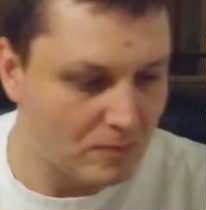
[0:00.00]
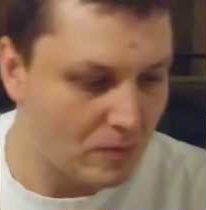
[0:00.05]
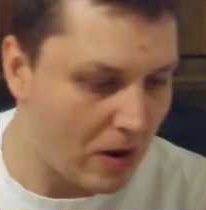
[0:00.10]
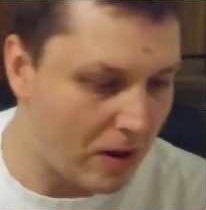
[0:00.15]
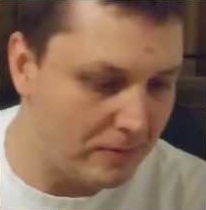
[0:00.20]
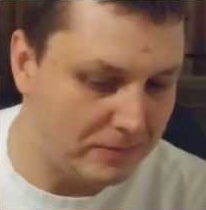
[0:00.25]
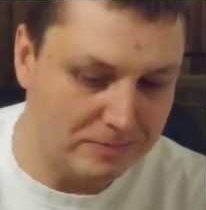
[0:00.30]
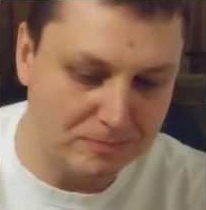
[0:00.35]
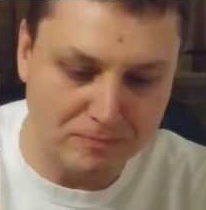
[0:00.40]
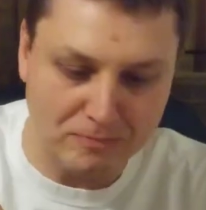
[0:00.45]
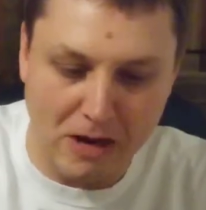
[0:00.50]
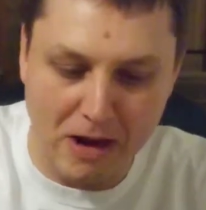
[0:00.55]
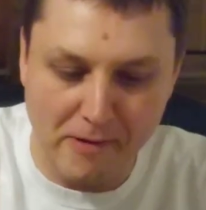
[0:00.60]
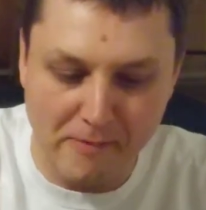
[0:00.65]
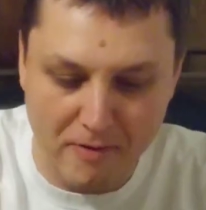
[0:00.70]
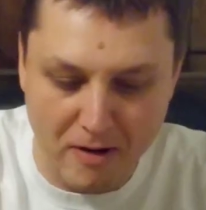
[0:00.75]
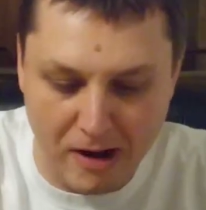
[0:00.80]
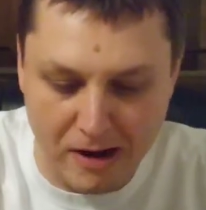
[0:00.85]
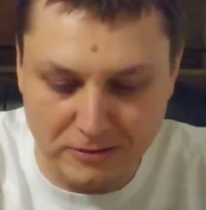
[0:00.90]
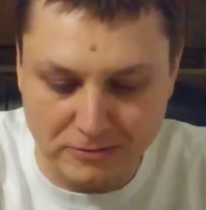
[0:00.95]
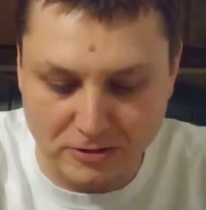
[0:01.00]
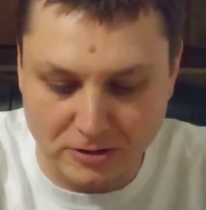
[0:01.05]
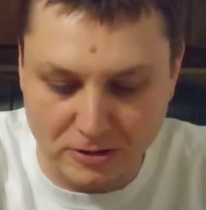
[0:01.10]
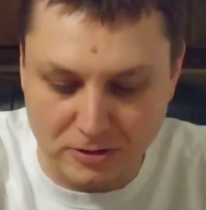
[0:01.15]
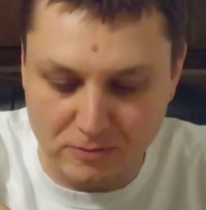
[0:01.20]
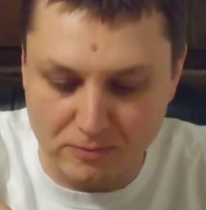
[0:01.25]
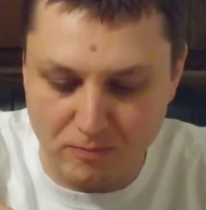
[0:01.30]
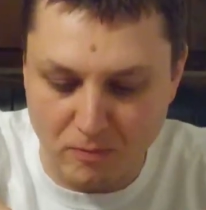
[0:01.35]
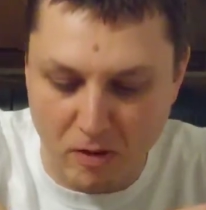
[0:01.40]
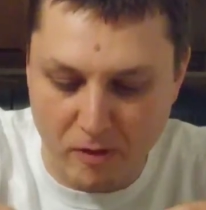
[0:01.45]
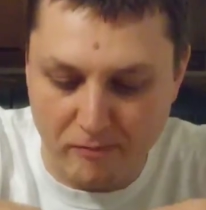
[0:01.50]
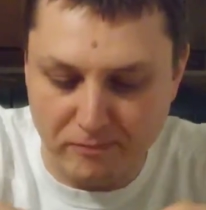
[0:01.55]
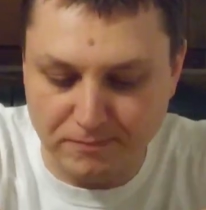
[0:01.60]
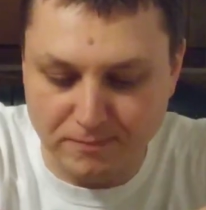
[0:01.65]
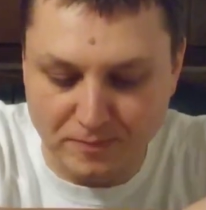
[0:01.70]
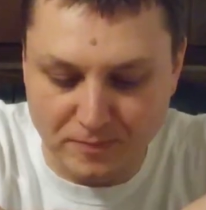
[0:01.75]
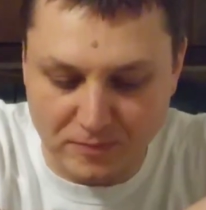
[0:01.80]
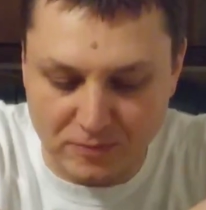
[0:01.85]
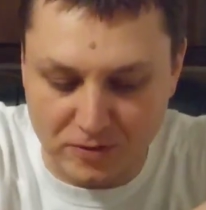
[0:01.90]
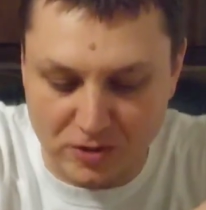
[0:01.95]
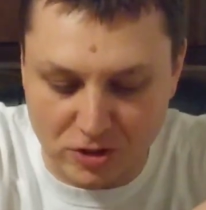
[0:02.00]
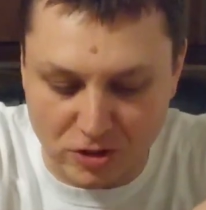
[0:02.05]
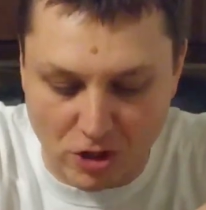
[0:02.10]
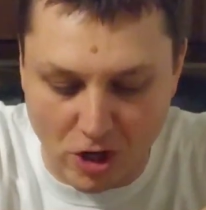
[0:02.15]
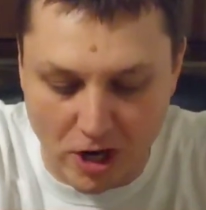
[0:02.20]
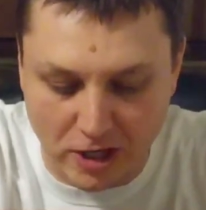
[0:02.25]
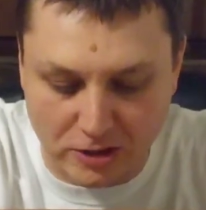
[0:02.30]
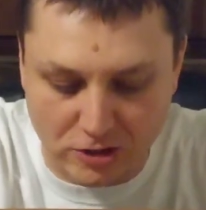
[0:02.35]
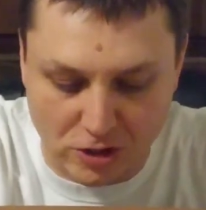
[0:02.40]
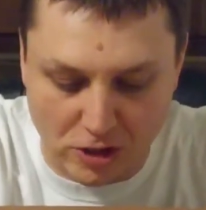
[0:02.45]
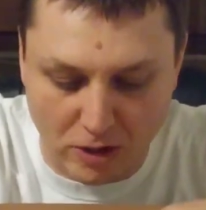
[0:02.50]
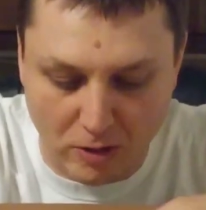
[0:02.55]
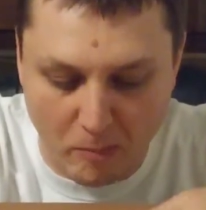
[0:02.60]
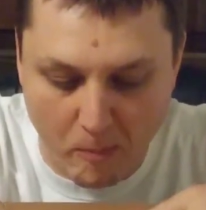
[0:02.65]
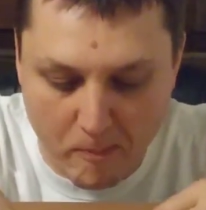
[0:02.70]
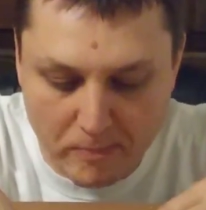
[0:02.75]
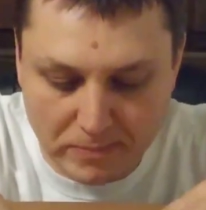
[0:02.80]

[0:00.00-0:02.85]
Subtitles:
I don't know if it's toxic.